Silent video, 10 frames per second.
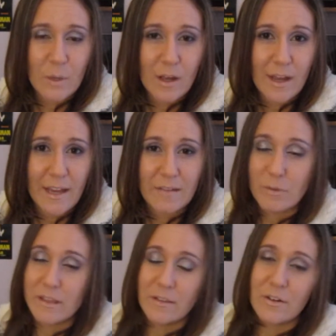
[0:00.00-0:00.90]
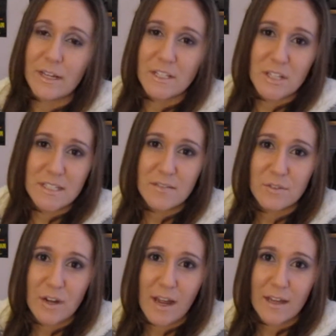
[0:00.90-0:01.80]
rawhide within their digestive
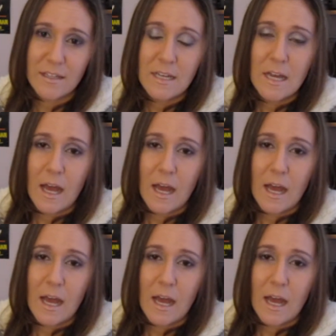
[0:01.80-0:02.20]
tract.